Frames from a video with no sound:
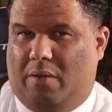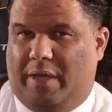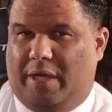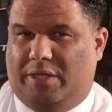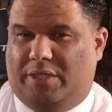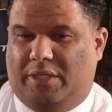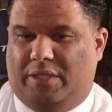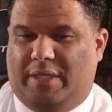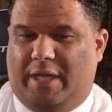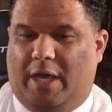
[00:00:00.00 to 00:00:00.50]
It
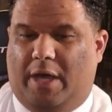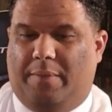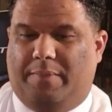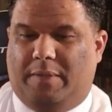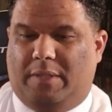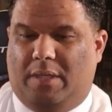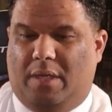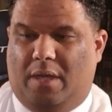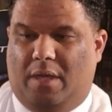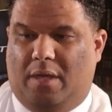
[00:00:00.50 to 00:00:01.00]
just
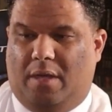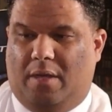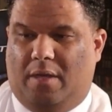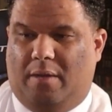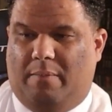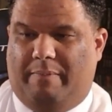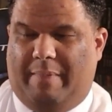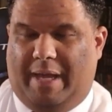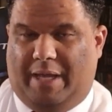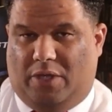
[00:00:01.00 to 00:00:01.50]
helps
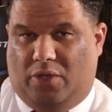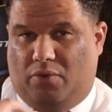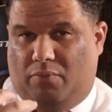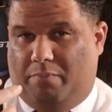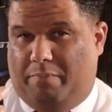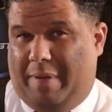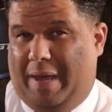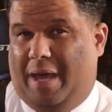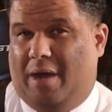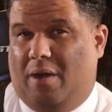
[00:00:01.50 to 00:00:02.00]
make you
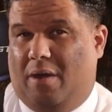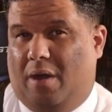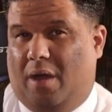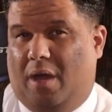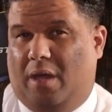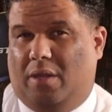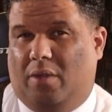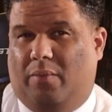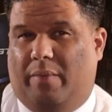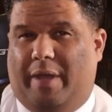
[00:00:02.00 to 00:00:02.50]
better
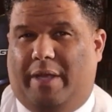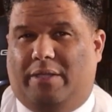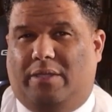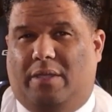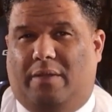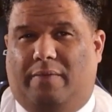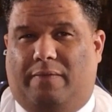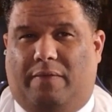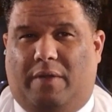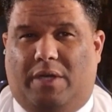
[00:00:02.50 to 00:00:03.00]
on the way to
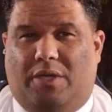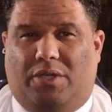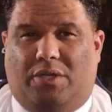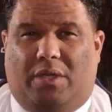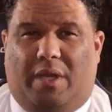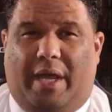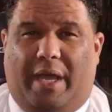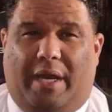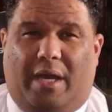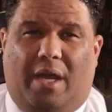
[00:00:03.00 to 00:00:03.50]
the finish
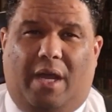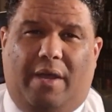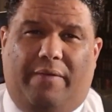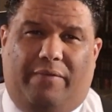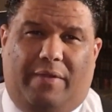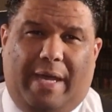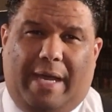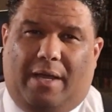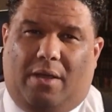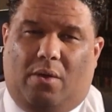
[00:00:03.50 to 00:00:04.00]
line
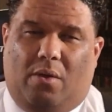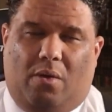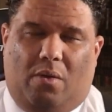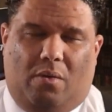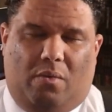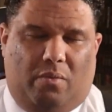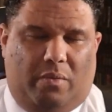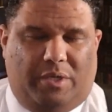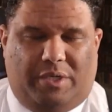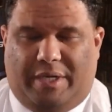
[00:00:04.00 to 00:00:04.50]
of that
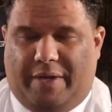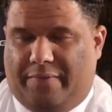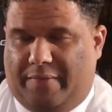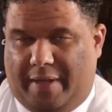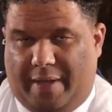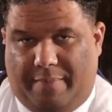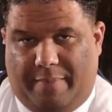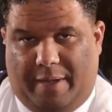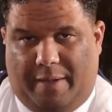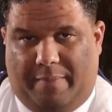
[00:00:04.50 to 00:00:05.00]
goal, whichever
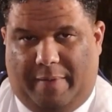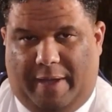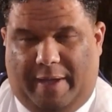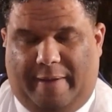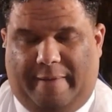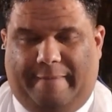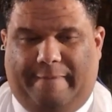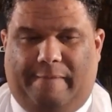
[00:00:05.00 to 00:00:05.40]
that may be.